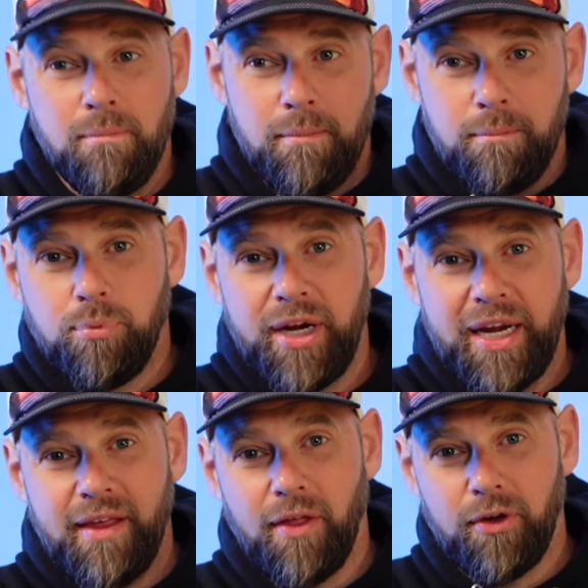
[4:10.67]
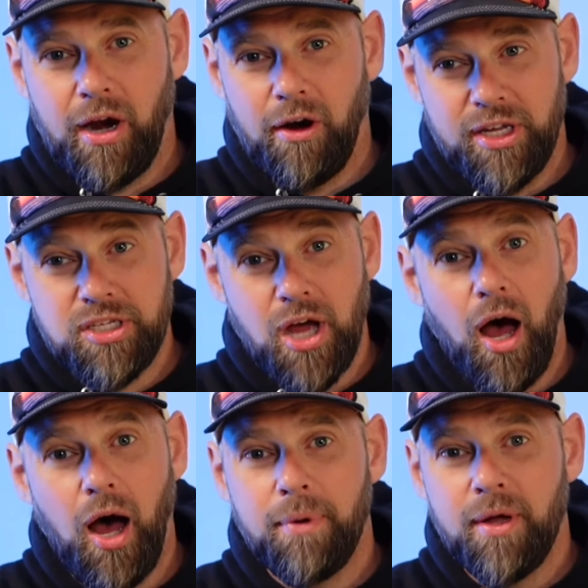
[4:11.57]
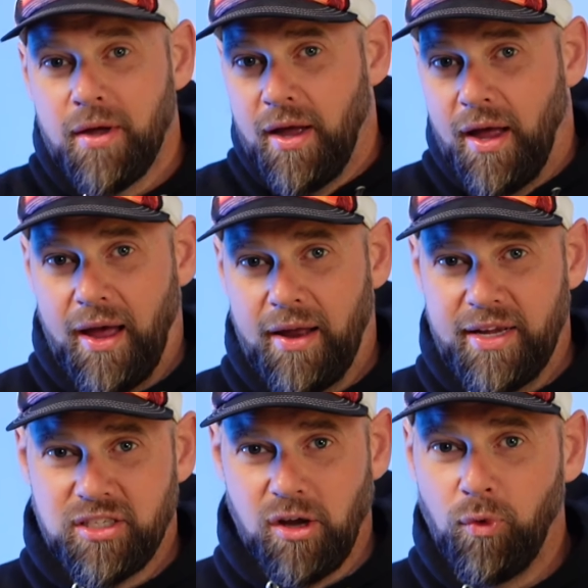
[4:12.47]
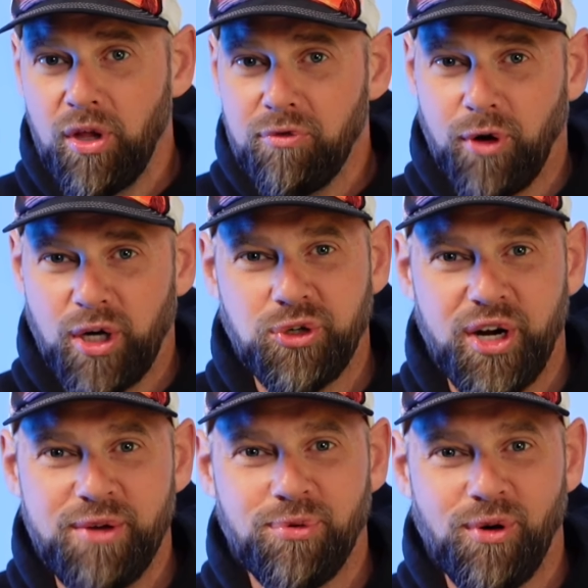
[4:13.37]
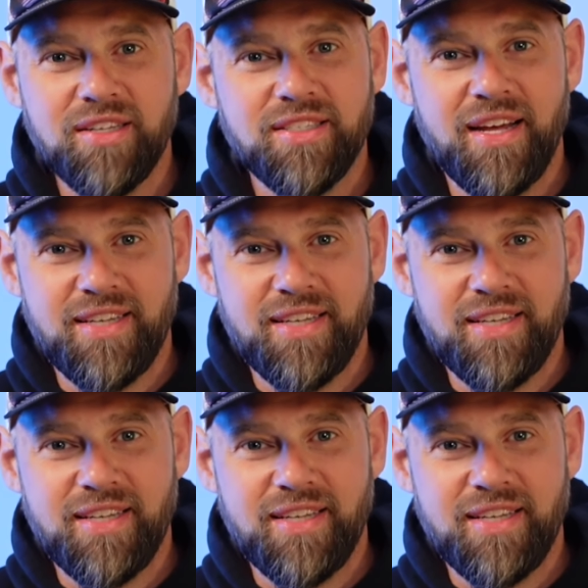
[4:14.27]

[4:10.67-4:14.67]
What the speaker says: bringing the other areas up. And it's a really frustrating process,